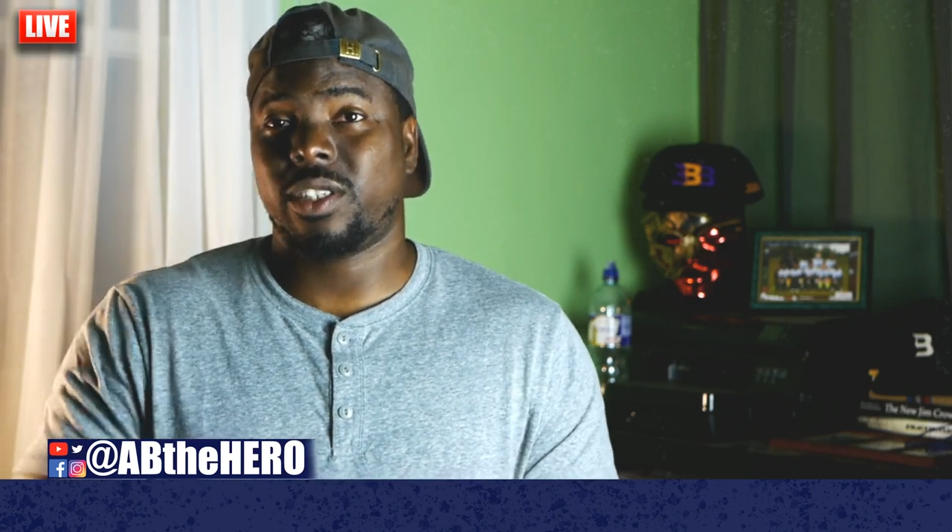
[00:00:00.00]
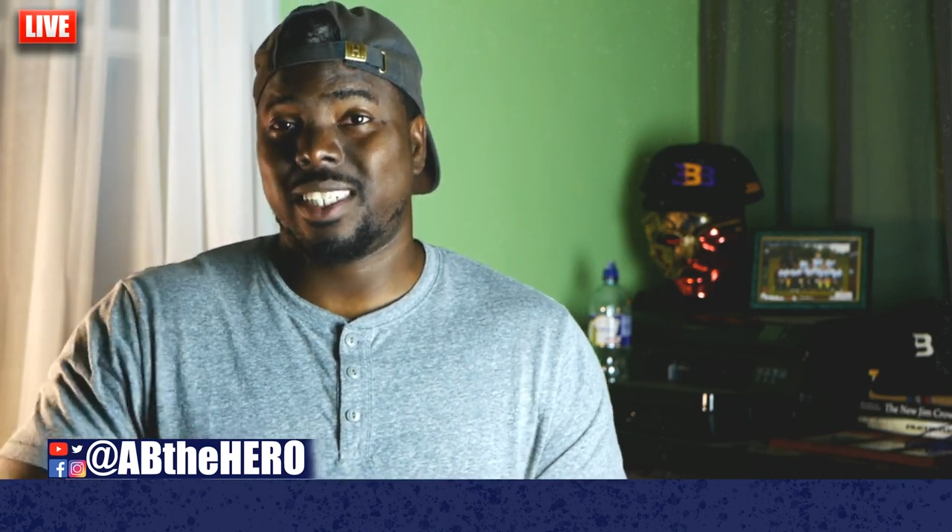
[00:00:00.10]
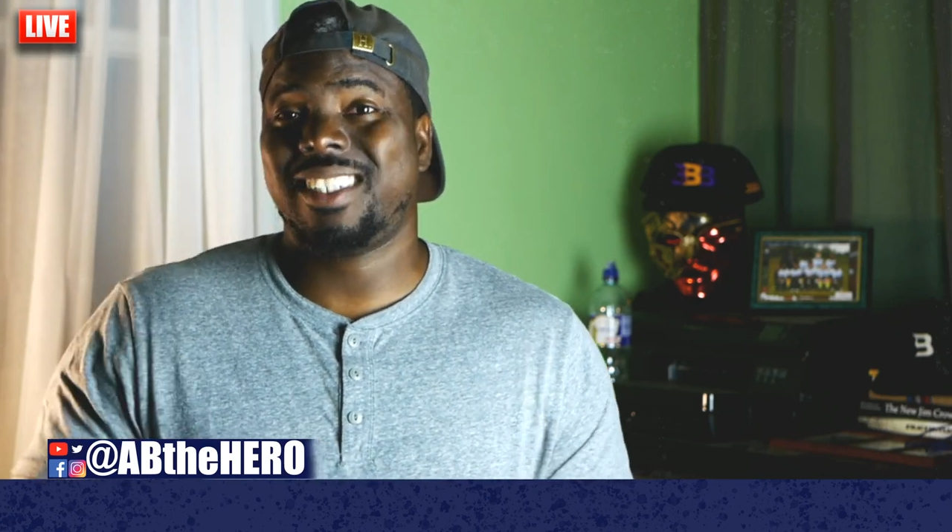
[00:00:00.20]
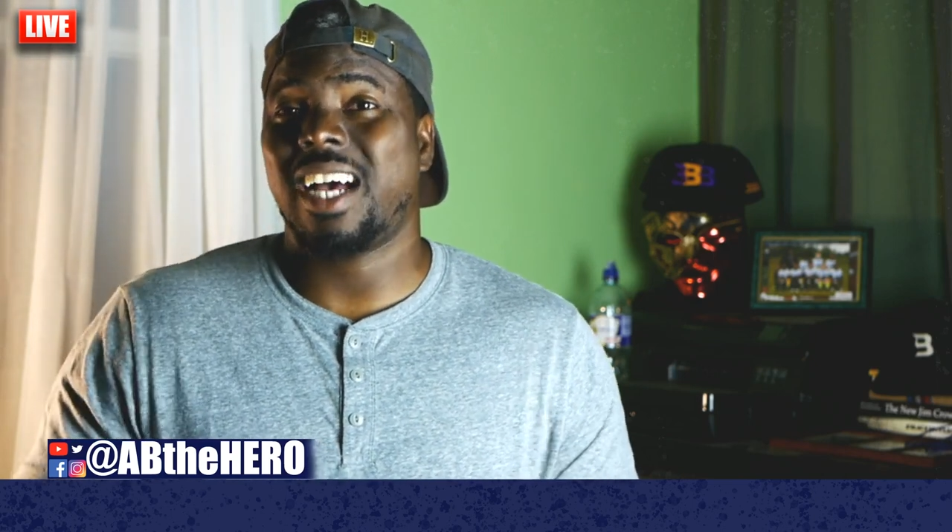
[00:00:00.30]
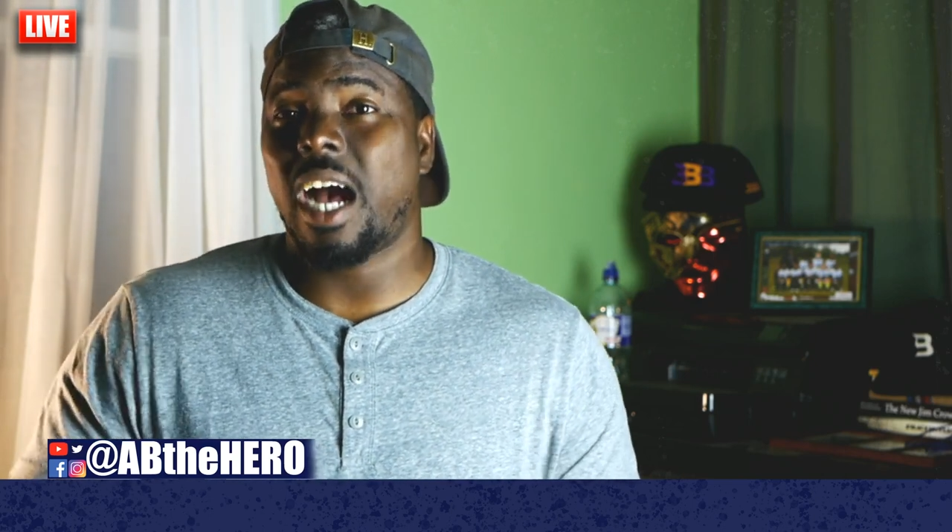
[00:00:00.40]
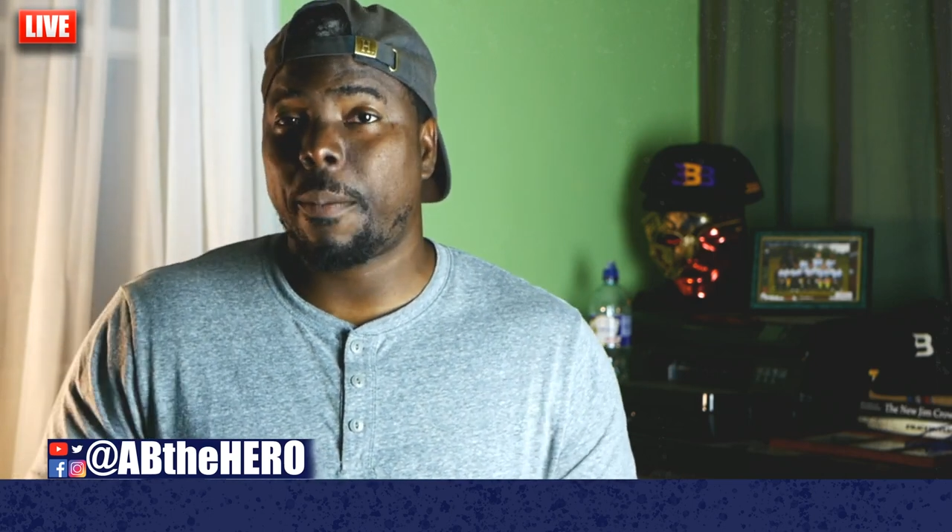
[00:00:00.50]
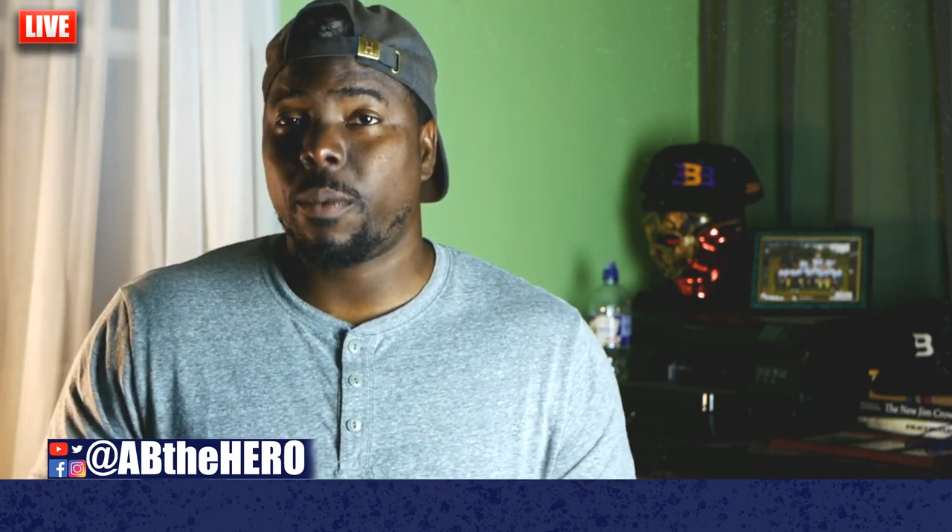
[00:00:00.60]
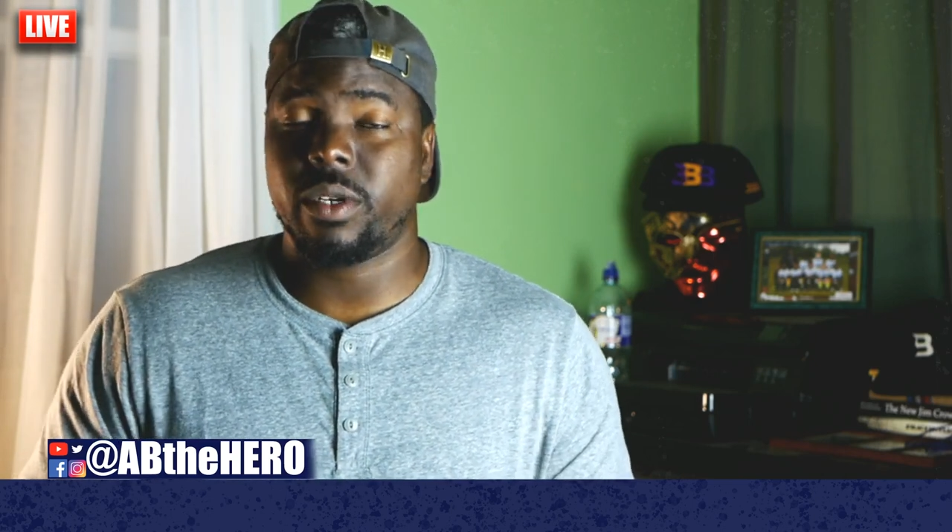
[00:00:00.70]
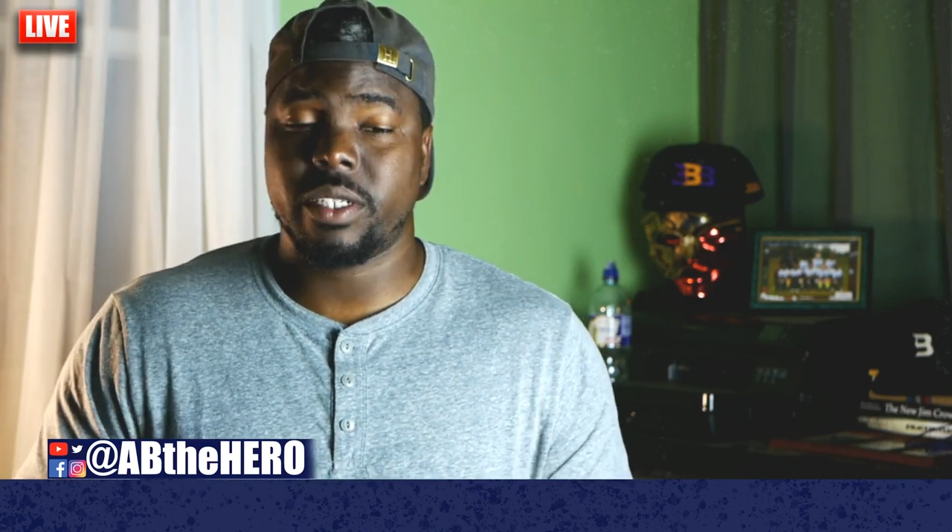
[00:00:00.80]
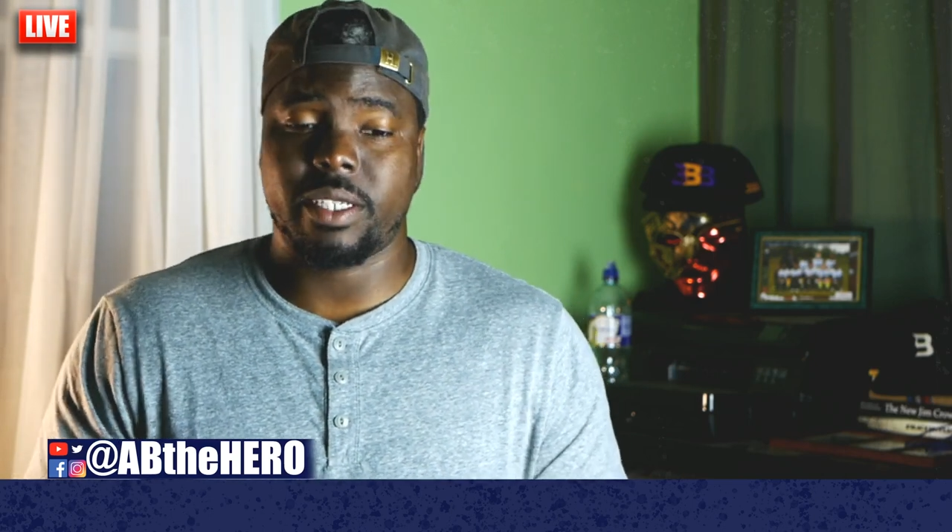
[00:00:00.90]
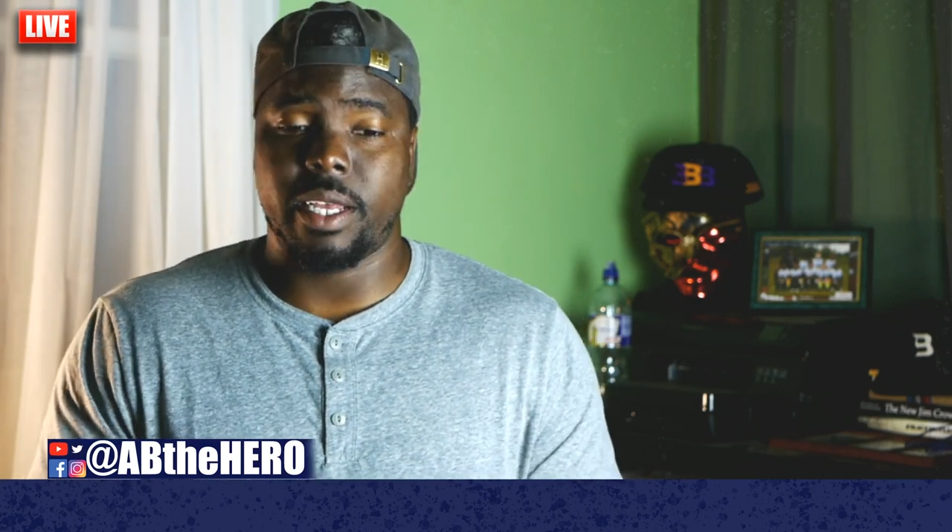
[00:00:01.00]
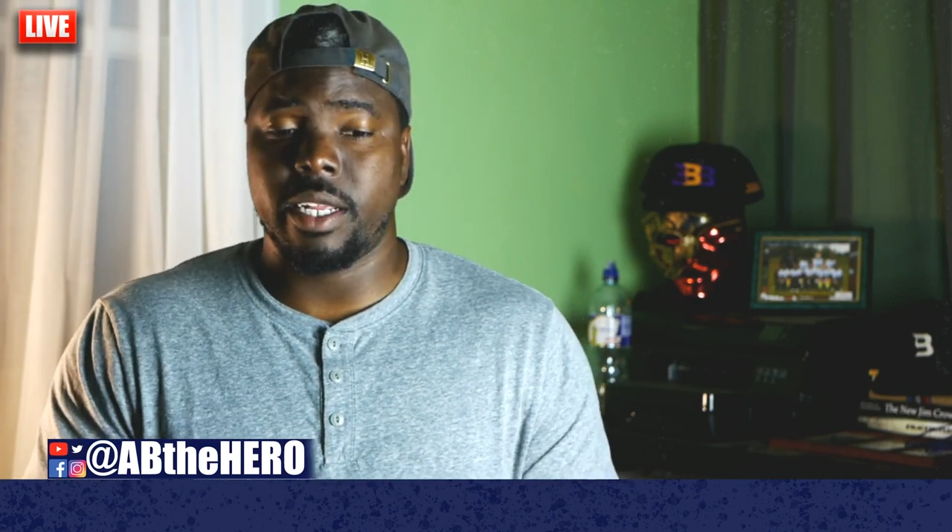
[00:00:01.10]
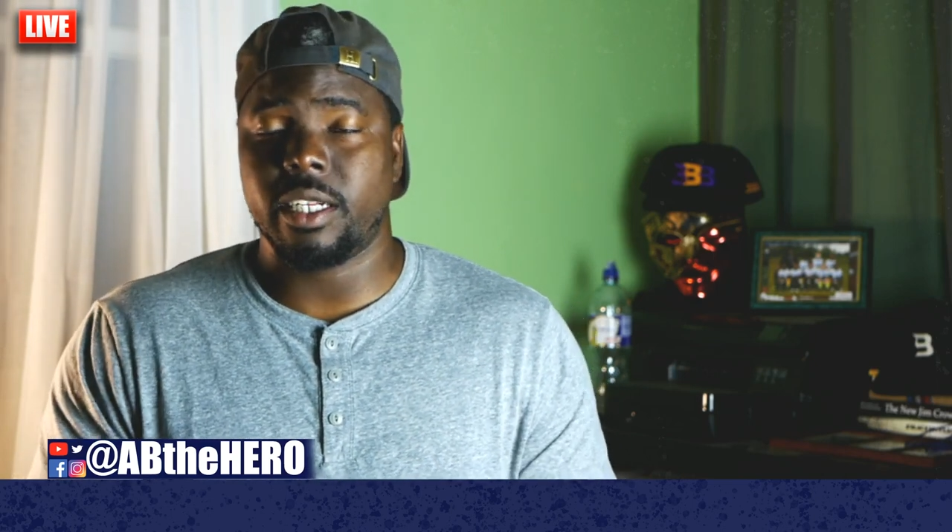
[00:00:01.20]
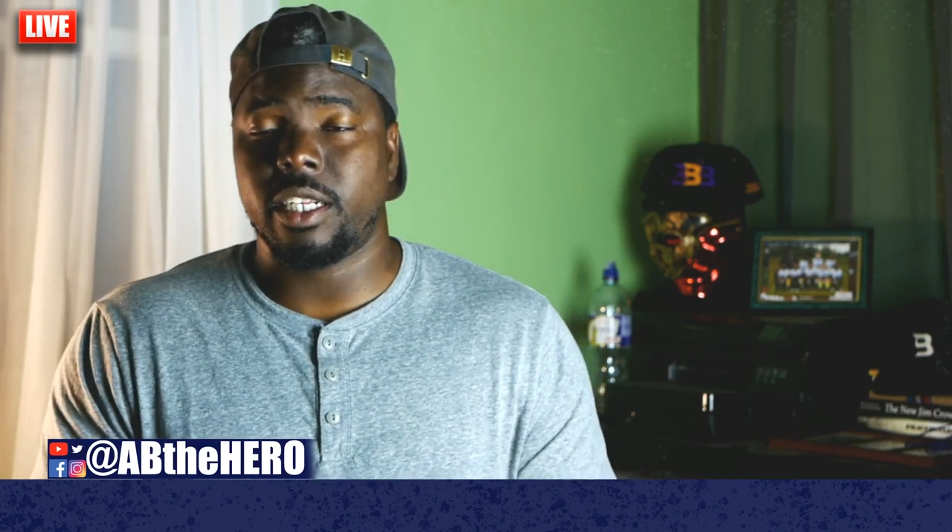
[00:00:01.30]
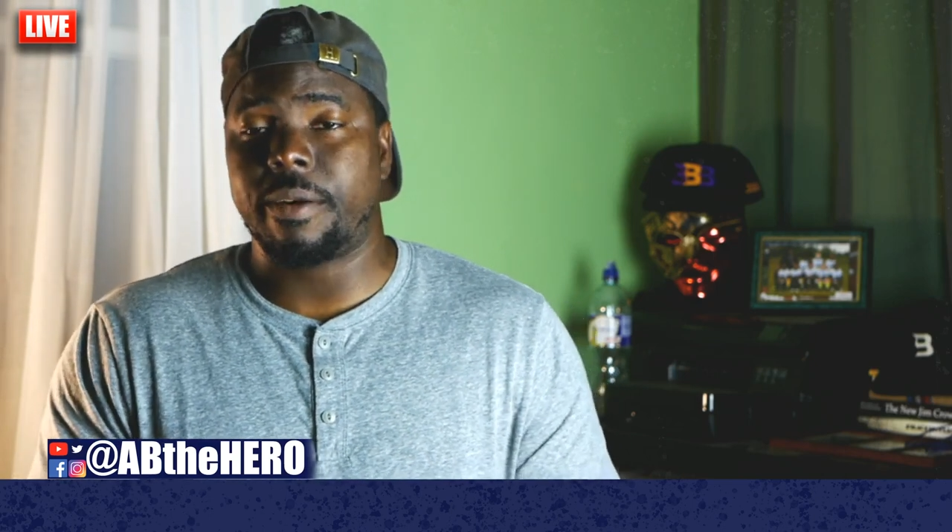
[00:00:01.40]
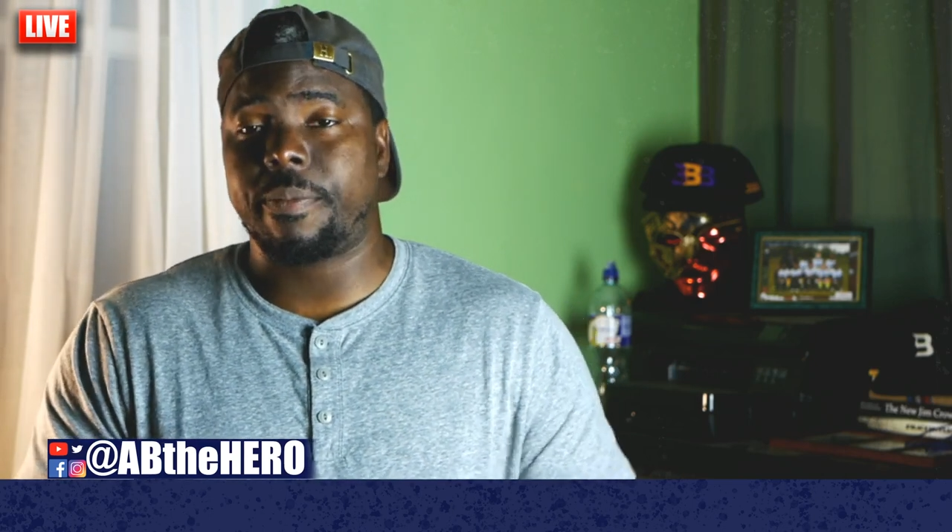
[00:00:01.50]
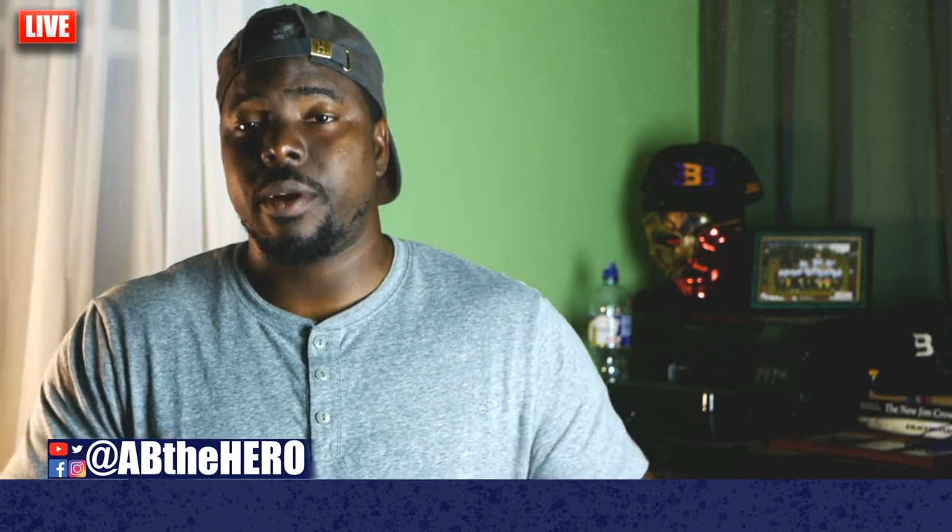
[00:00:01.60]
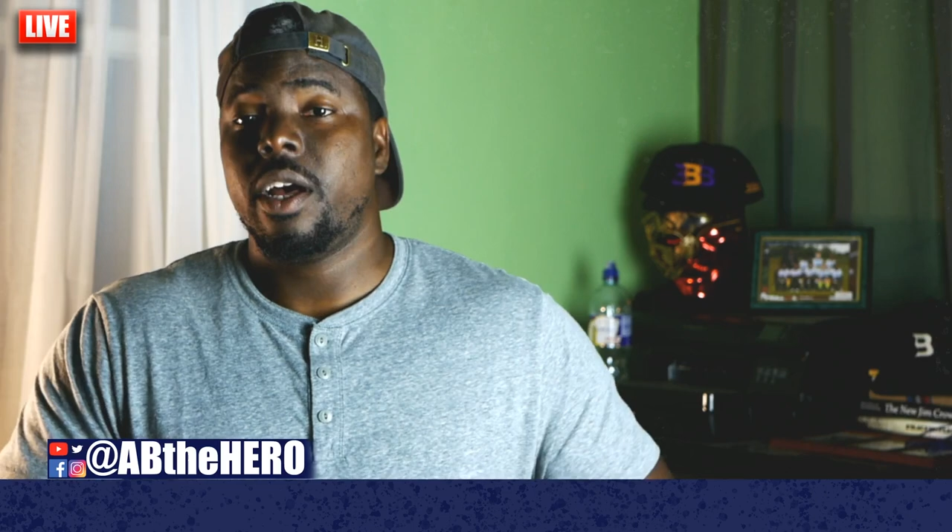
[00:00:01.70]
The top ones end up